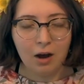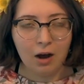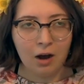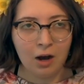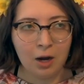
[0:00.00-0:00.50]

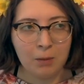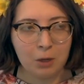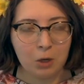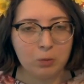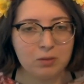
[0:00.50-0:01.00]
I
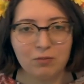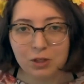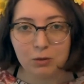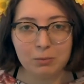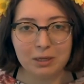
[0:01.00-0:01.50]
hope it's
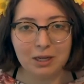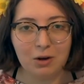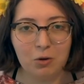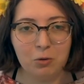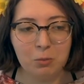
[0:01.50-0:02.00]
something you can make at
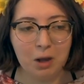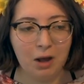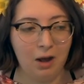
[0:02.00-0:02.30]
home.